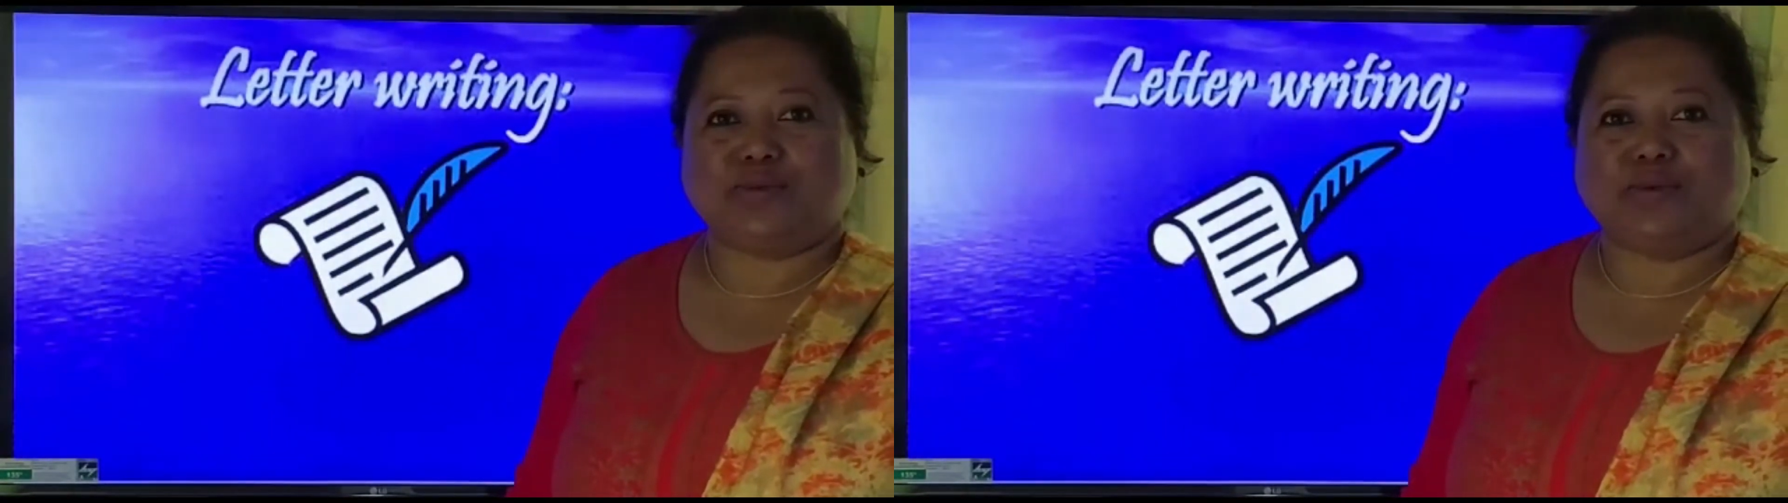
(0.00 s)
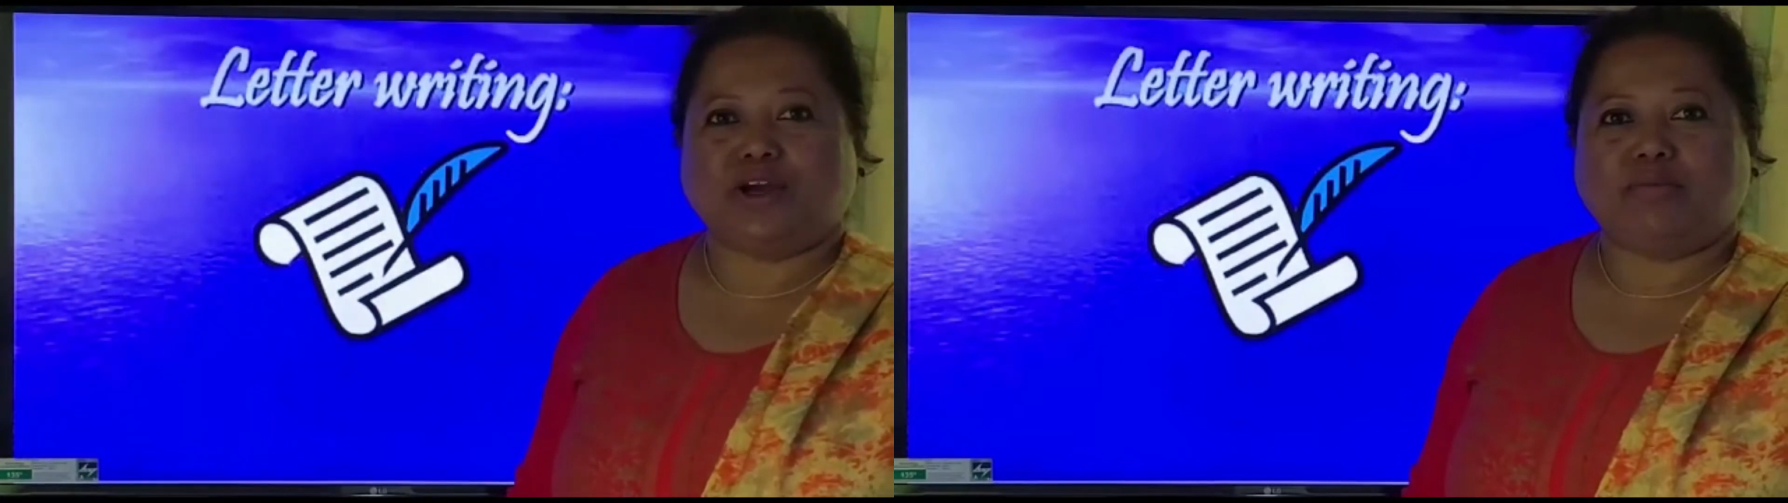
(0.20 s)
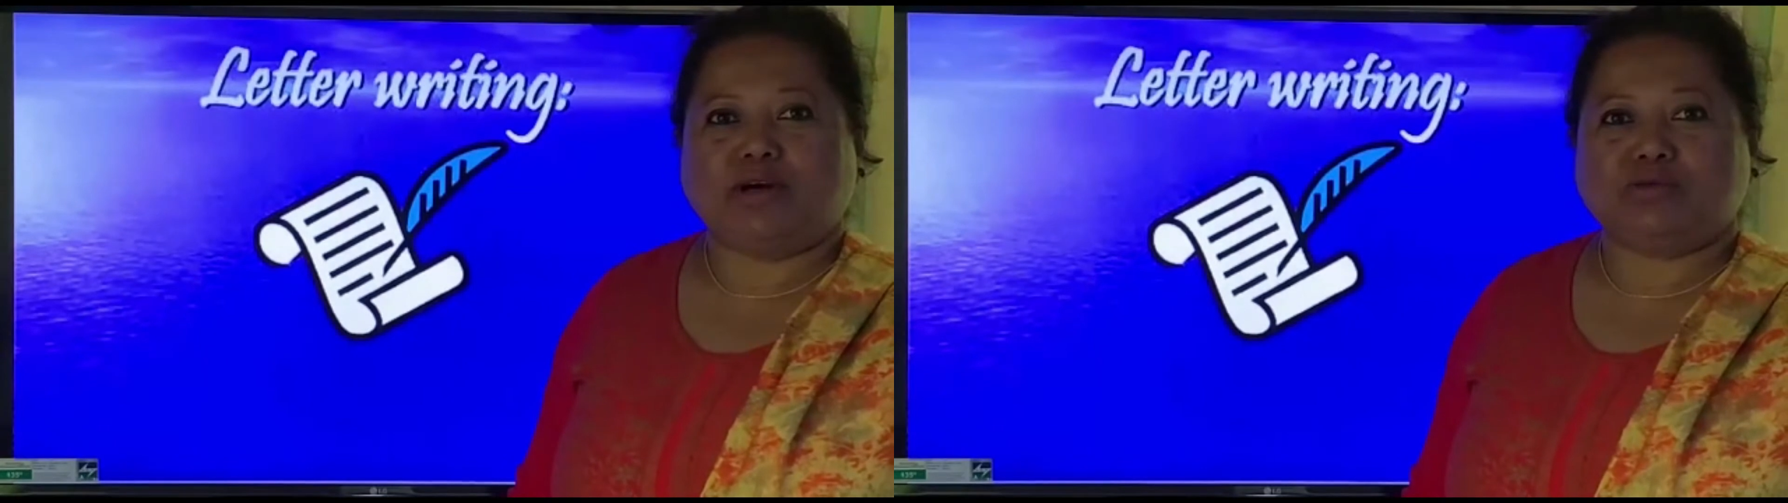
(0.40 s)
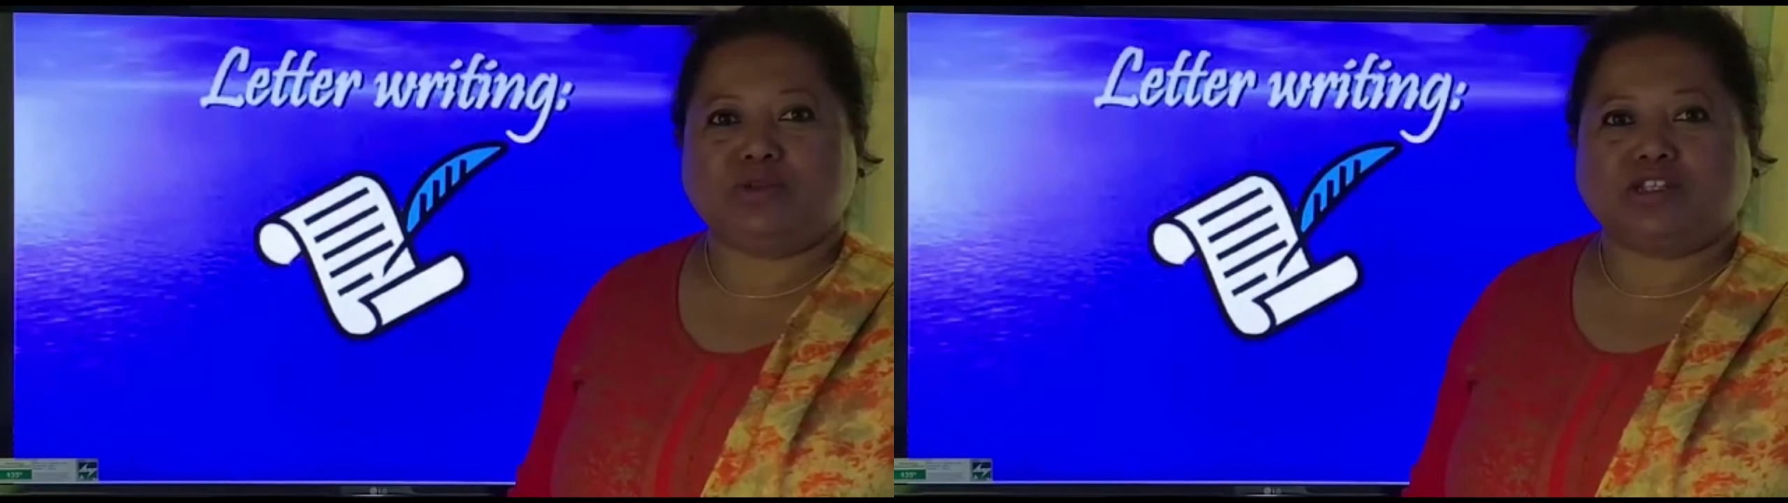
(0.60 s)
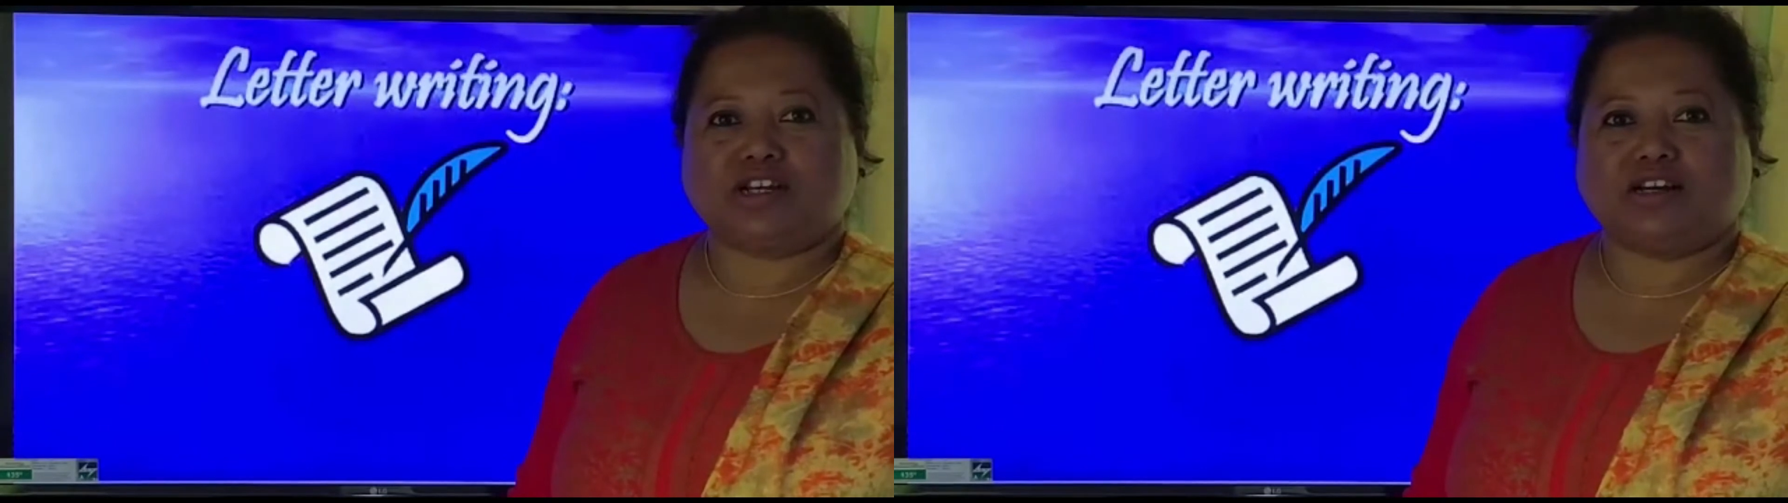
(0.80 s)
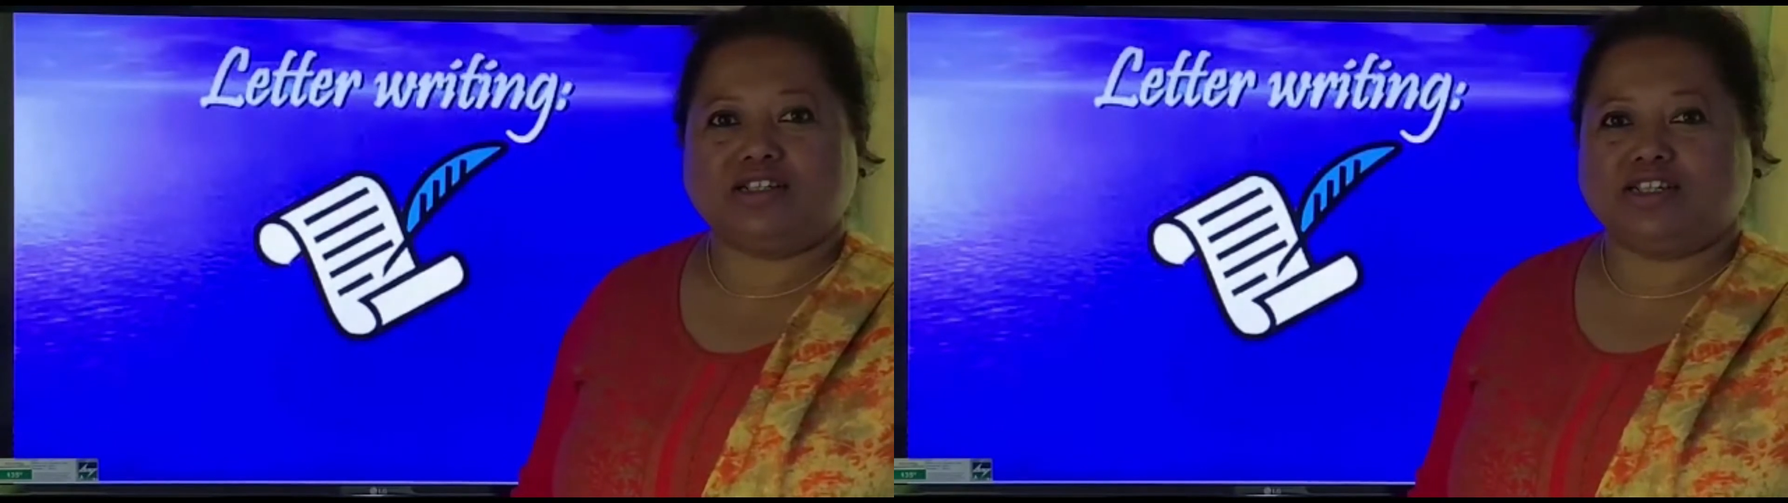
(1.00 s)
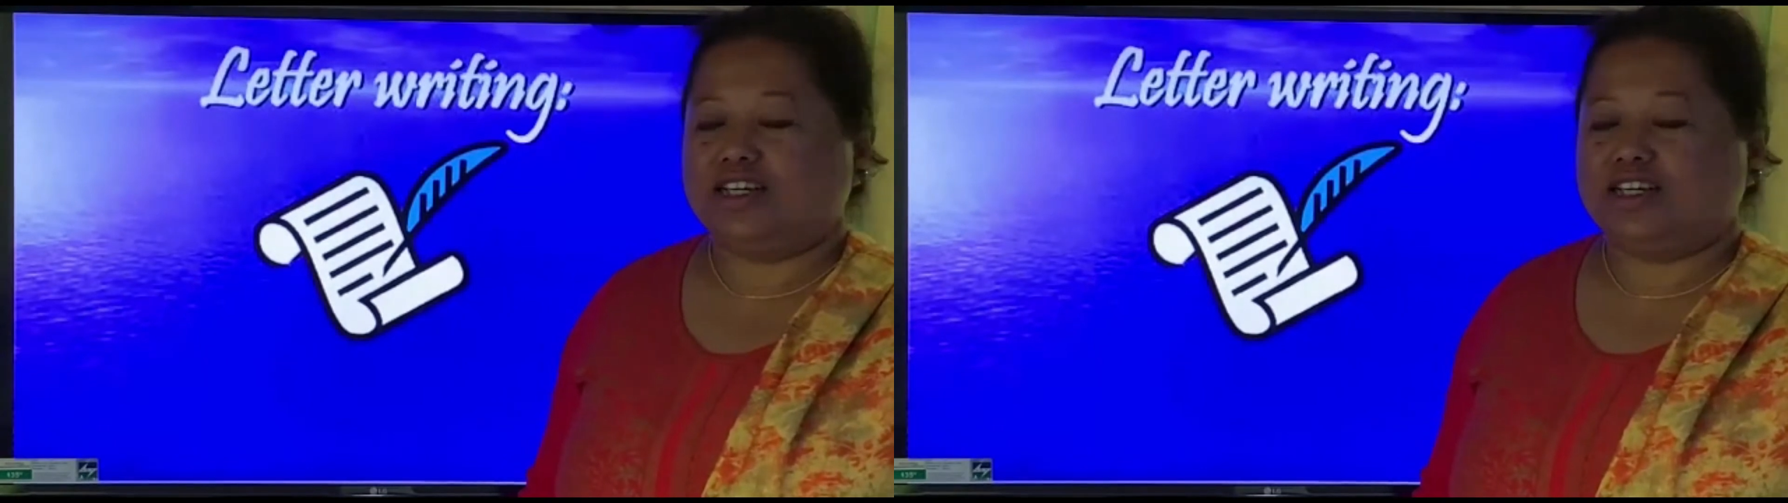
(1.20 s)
we are about to start